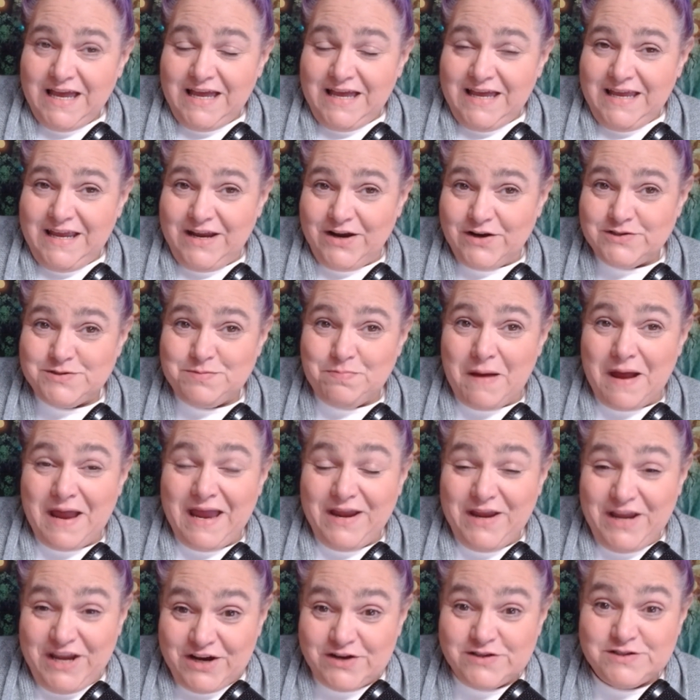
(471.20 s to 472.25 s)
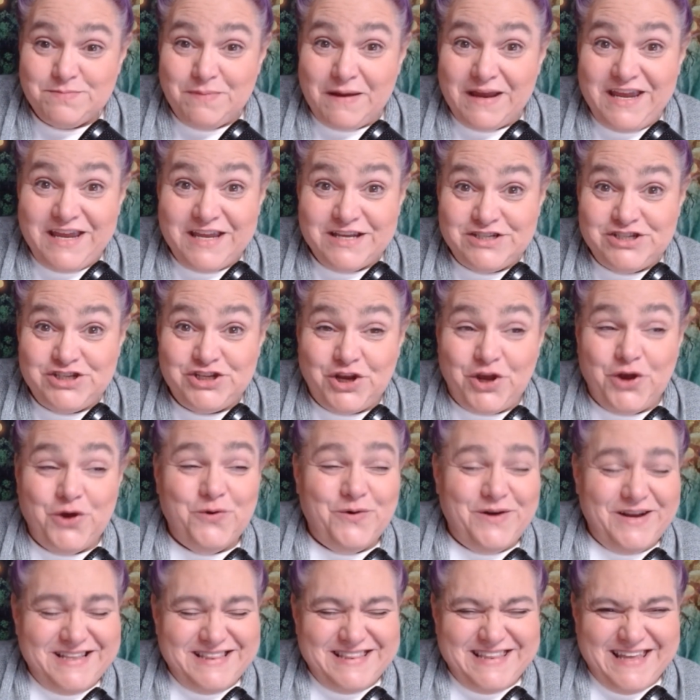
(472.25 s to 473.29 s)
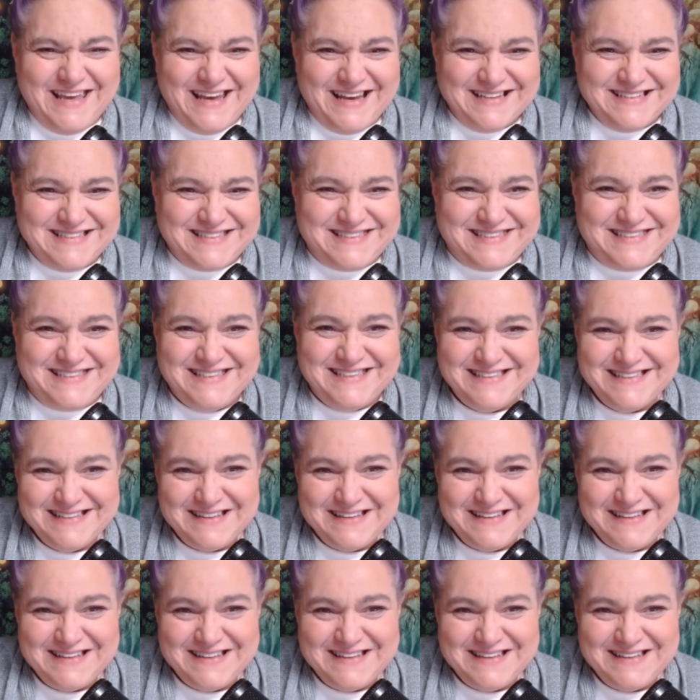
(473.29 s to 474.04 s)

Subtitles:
here's my issue with this.